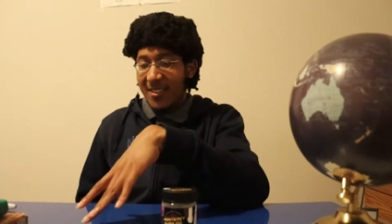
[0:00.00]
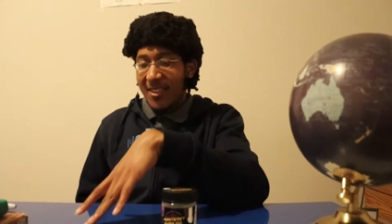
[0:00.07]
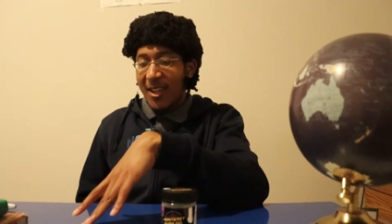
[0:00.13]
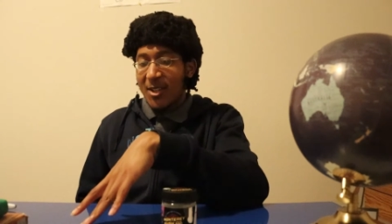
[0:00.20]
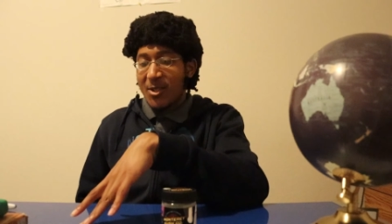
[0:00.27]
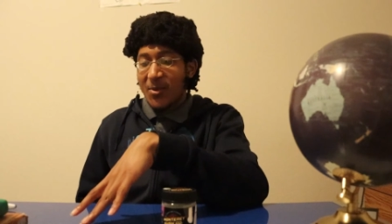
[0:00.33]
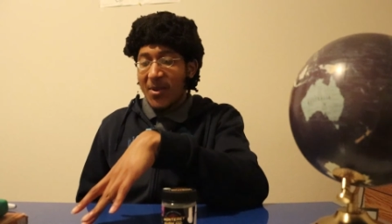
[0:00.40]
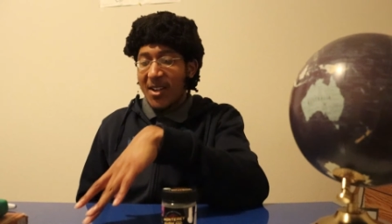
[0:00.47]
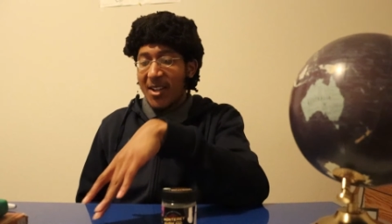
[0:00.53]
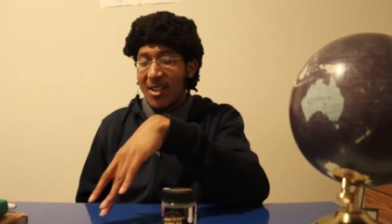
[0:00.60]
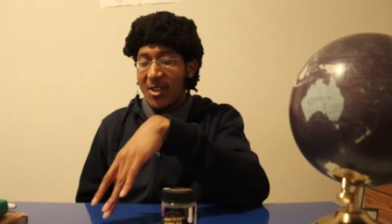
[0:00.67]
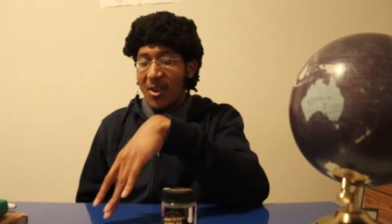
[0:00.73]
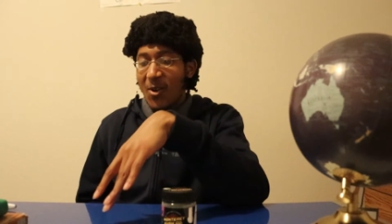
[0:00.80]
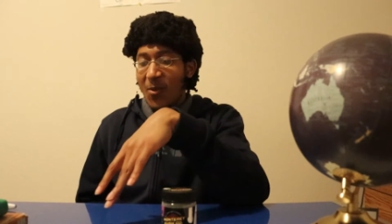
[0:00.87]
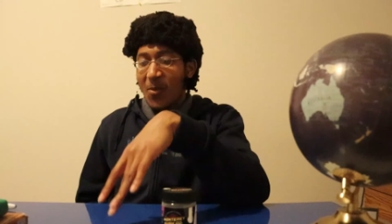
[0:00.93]
that's why
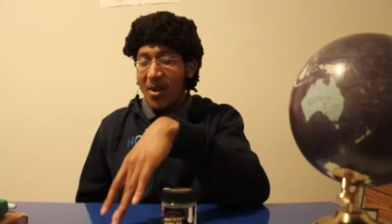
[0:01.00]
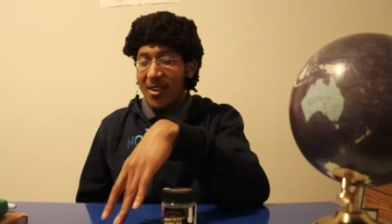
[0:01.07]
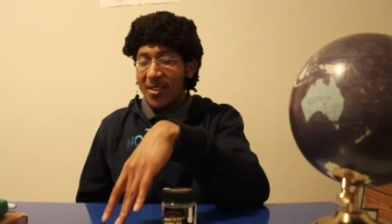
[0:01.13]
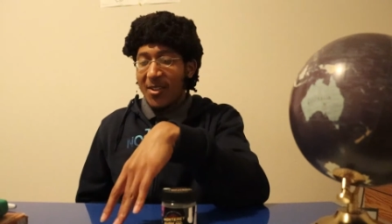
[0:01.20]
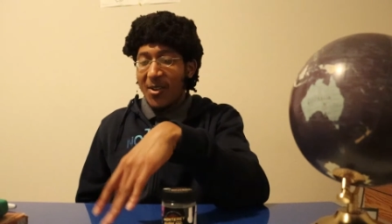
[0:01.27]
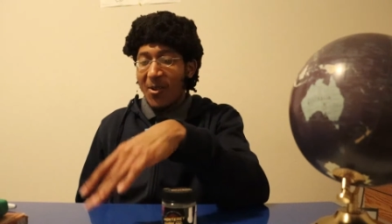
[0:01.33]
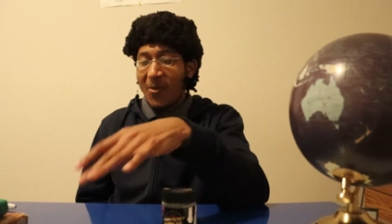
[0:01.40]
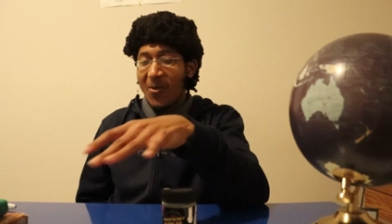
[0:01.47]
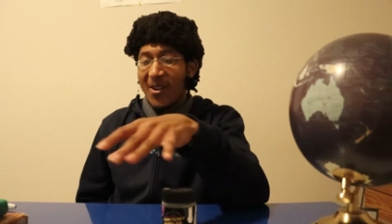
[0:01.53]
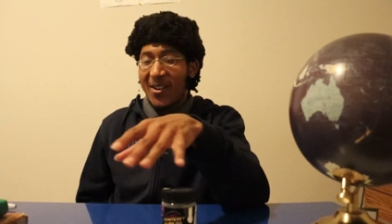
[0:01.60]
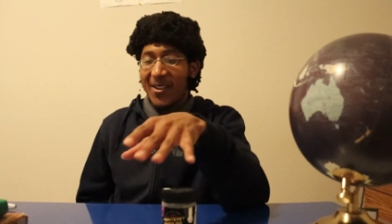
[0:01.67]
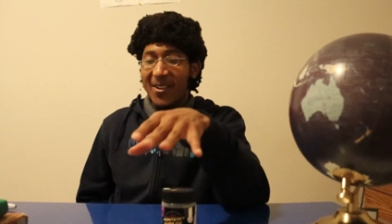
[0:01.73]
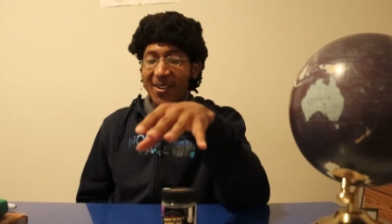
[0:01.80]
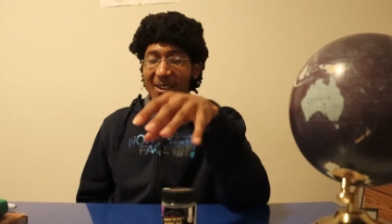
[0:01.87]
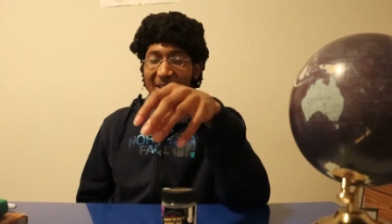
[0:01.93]
you know one of the
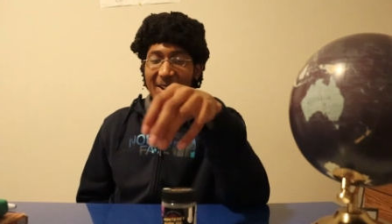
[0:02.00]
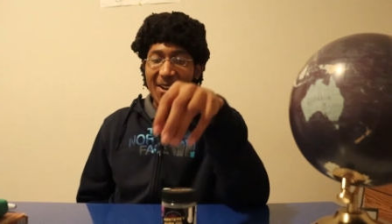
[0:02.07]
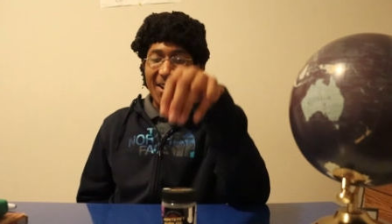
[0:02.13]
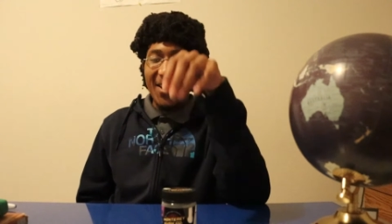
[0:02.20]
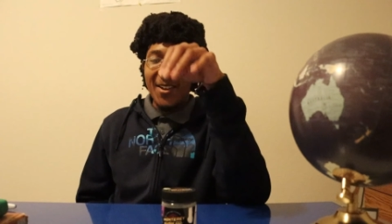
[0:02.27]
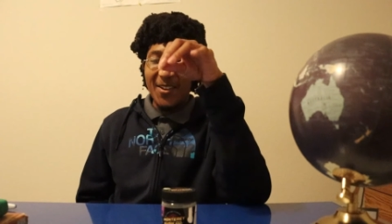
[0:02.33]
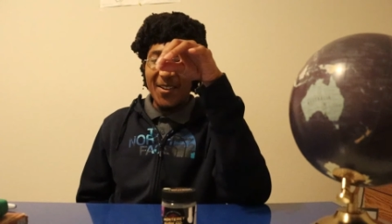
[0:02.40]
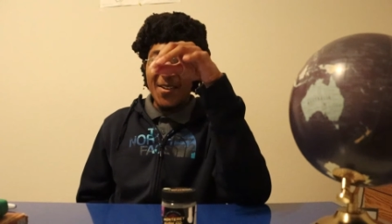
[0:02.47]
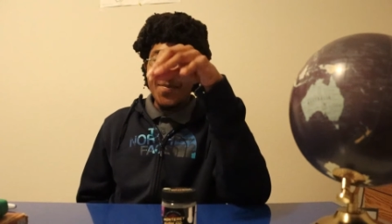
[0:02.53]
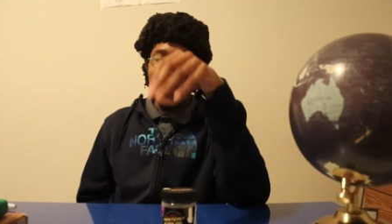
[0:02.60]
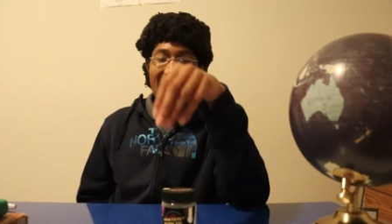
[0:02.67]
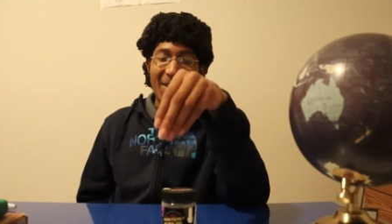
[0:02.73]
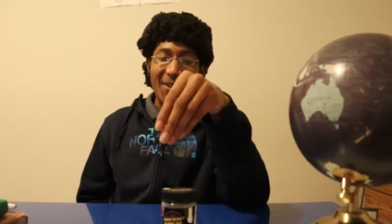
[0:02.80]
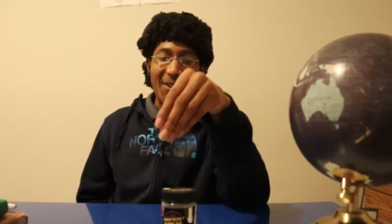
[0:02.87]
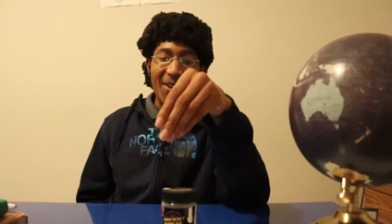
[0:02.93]
one in in
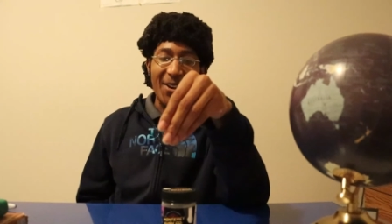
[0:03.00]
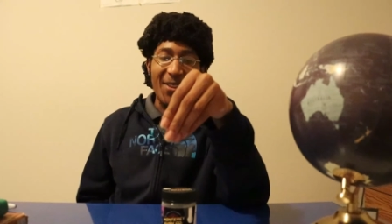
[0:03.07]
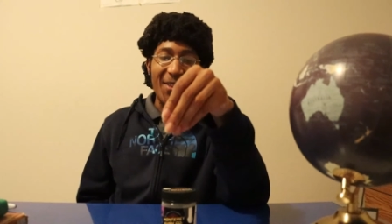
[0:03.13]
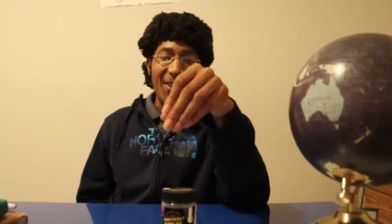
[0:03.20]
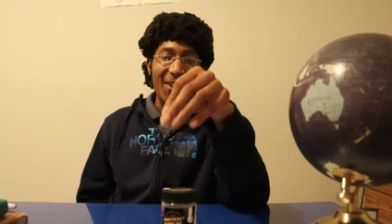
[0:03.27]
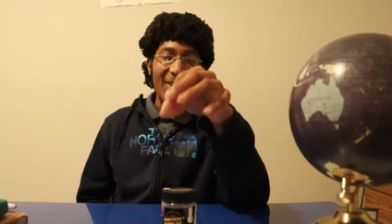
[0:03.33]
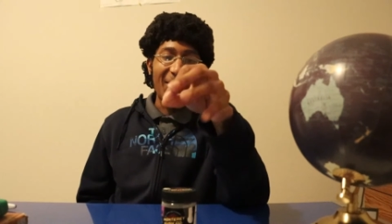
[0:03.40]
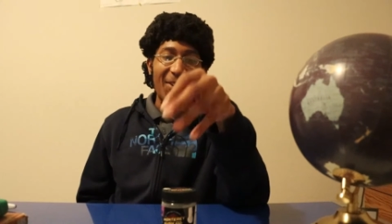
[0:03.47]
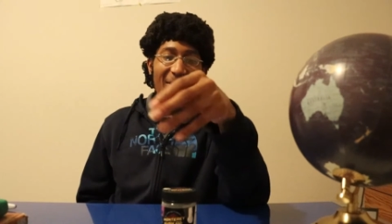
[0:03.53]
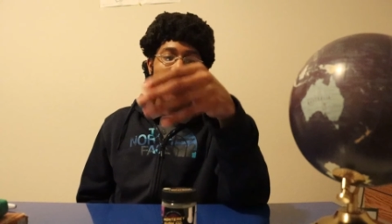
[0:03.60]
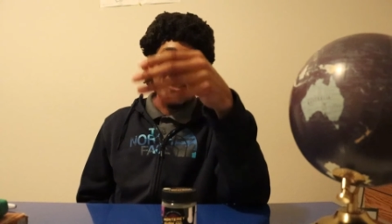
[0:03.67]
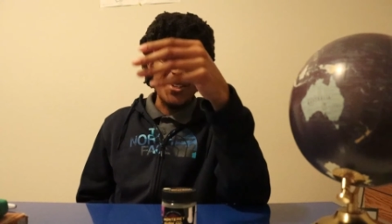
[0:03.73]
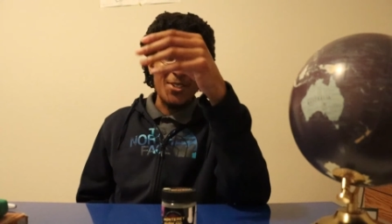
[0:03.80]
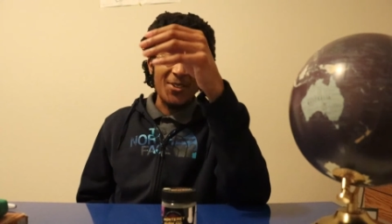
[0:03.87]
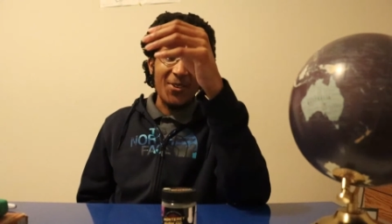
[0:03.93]
in my in the
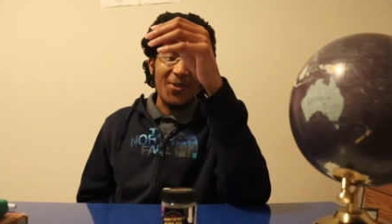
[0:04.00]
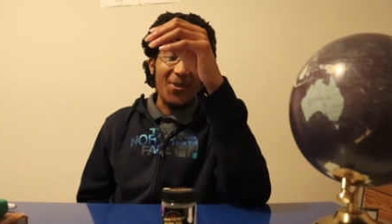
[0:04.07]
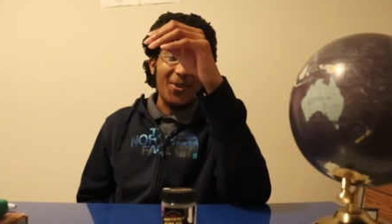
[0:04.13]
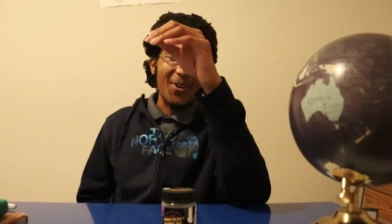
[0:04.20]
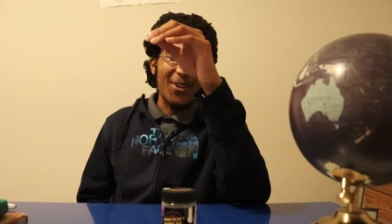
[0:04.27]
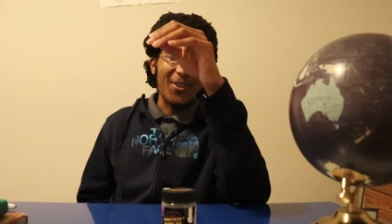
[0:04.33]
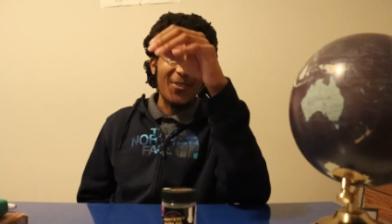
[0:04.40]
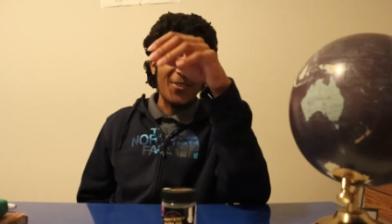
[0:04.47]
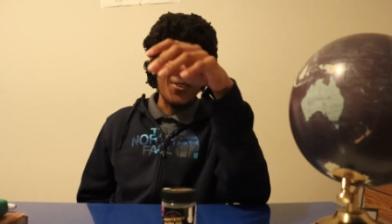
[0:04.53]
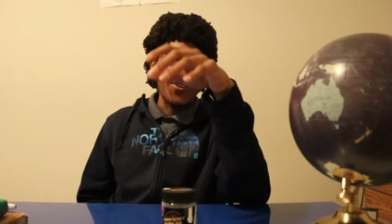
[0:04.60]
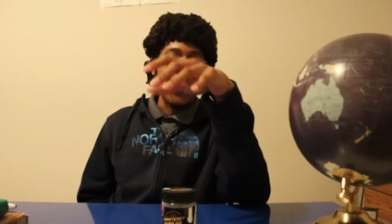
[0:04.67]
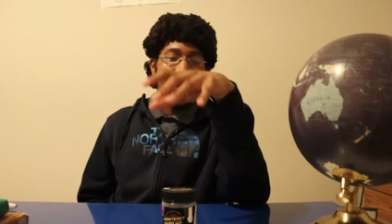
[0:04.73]
Discord